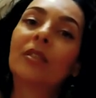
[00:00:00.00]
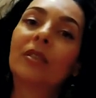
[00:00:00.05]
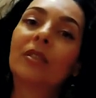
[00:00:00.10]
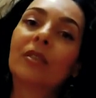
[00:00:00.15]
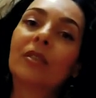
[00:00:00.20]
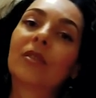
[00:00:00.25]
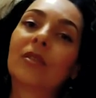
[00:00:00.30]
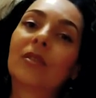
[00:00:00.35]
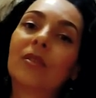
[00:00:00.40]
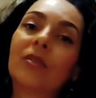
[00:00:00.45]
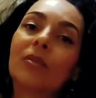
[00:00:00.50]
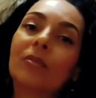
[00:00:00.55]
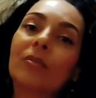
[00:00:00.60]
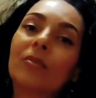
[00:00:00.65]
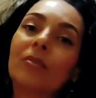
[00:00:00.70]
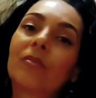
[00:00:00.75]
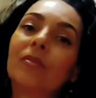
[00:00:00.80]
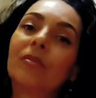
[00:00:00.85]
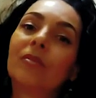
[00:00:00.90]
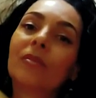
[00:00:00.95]

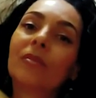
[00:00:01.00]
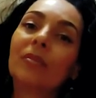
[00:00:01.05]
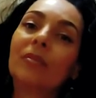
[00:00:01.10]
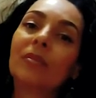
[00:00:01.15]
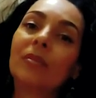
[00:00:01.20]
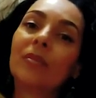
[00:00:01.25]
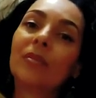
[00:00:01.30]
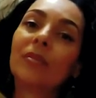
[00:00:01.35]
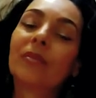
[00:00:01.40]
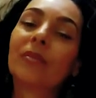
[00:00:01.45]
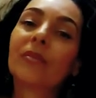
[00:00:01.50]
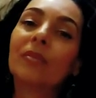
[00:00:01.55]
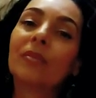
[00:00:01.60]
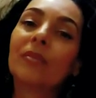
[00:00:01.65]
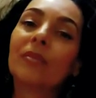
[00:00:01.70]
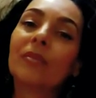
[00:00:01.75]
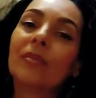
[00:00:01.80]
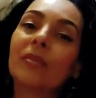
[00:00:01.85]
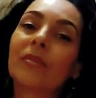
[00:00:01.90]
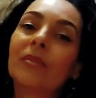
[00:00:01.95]

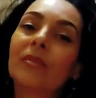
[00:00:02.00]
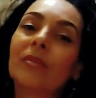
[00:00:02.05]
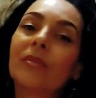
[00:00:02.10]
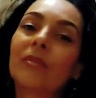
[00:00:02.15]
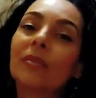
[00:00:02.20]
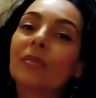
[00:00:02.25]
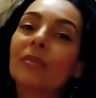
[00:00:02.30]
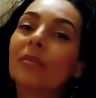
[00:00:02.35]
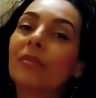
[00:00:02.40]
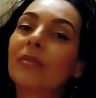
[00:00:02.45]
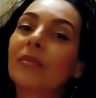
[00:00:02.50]
No words are spoken by the person on screen.